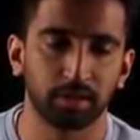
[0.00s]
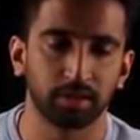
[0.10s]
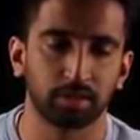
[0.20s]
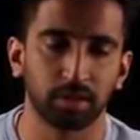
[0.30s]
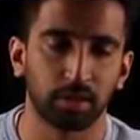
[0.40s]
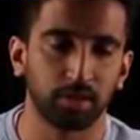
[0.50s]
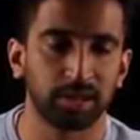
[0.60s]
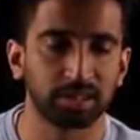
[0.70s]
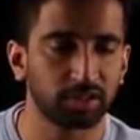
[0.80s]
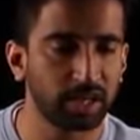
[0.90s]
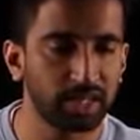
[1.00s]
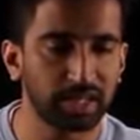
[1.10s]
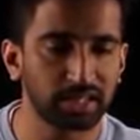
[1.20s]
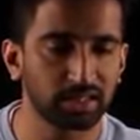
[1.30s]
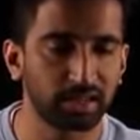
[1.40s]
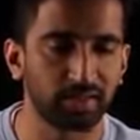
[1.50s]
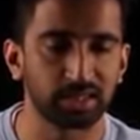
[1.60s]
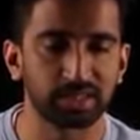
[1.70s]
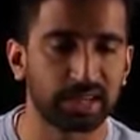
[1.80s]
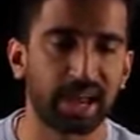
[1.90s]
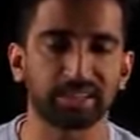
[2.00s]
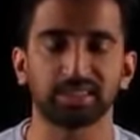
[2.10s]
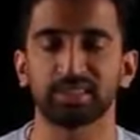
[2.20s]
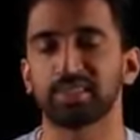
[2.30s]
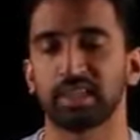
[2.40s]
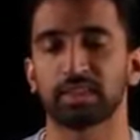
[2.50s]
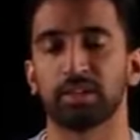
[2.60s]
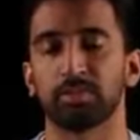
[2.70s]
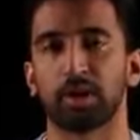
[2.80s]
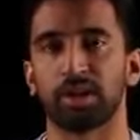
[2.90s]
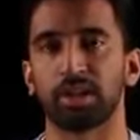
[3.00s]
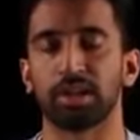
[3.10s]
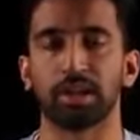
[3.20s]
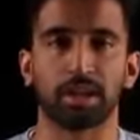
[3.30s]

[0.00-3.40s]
So he's created that service that accesses that third-party